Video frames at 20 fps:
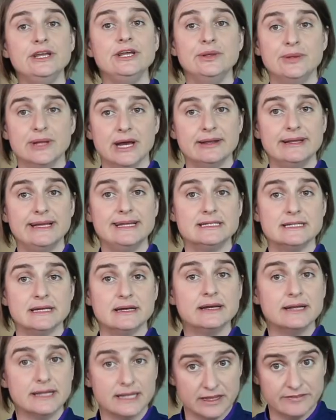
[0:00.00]
you now need to
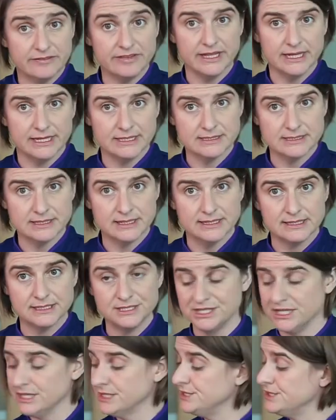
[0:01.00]
give the insulin
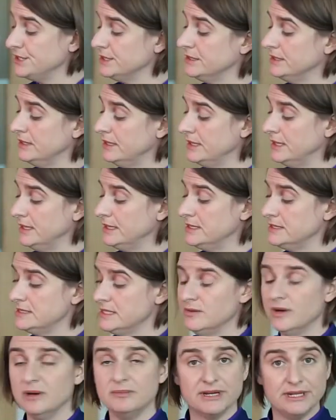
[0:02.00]
injection.
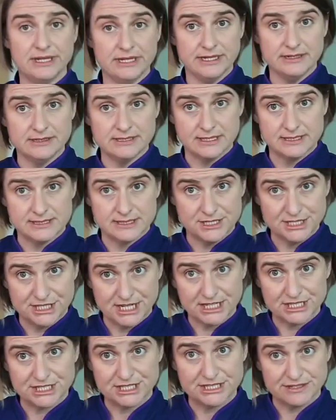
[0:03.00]
So I'm going to use this
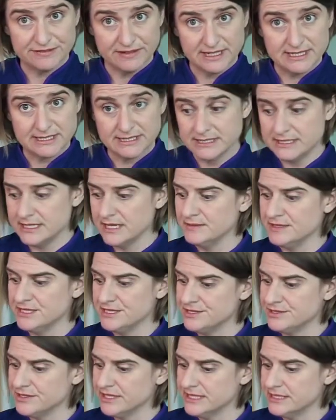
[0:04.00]
injection device to
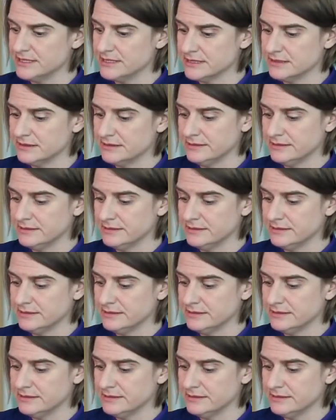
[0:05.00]
demonstrate.